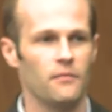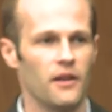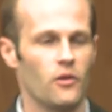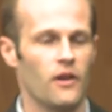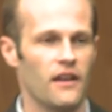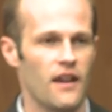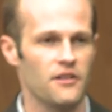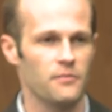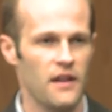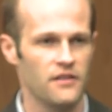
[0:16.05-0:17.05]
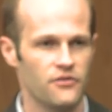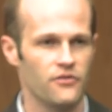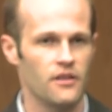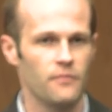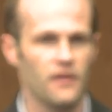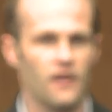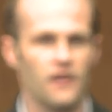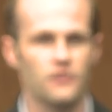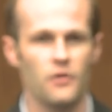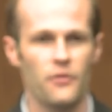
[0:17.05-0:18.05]
Bitcoin Cash Mainstream
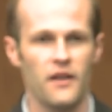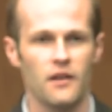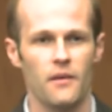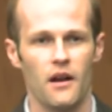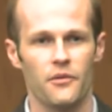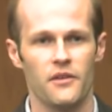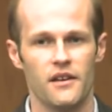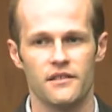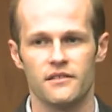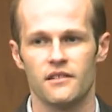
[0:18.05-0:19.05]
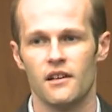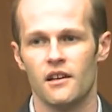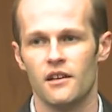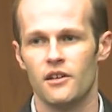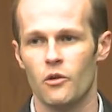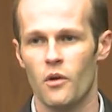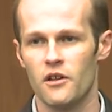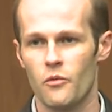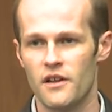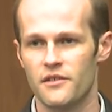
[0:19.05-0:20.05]
because we think about this, you know, one of
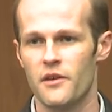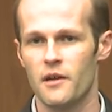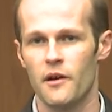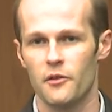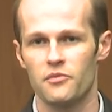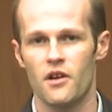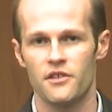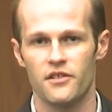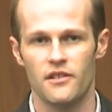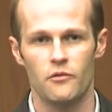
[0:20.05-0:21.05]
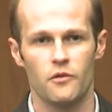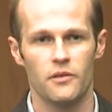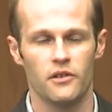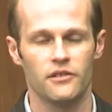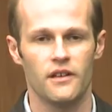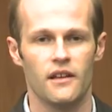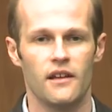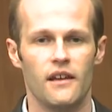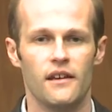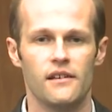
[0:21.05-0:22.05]
the ways to think about the project that we're building
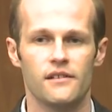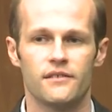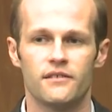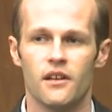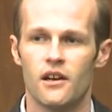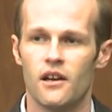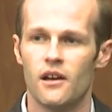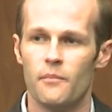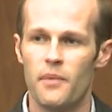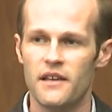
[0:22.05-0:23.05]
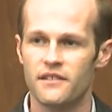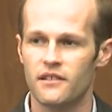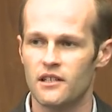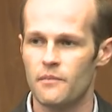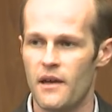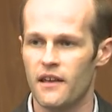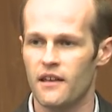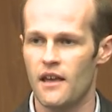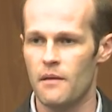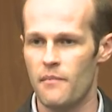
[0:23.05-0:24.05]
is basically
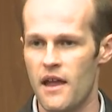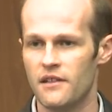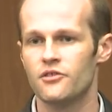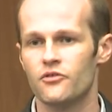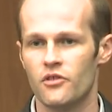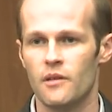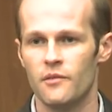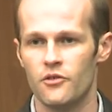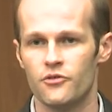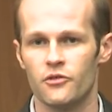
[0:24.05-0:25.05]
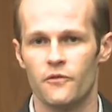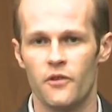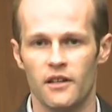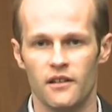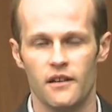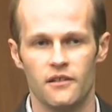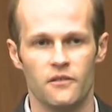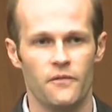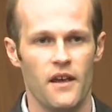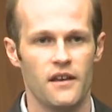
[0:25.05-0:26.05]
making a mainstream user-friendly
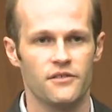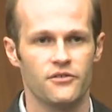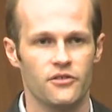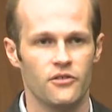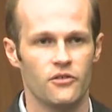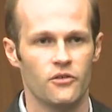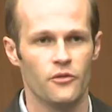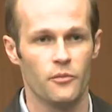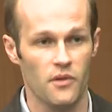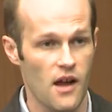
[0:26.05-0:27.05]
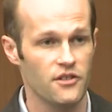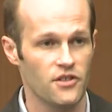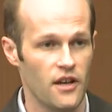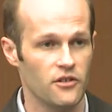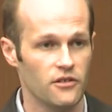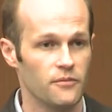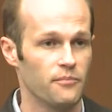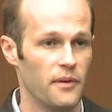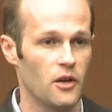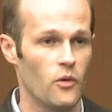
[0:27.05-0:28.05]
interface to the blockchain or
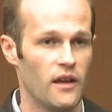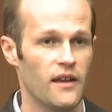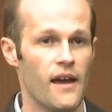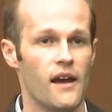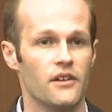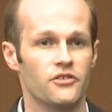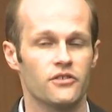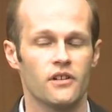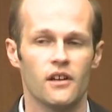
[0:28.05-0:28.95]
Bitcoin Cash.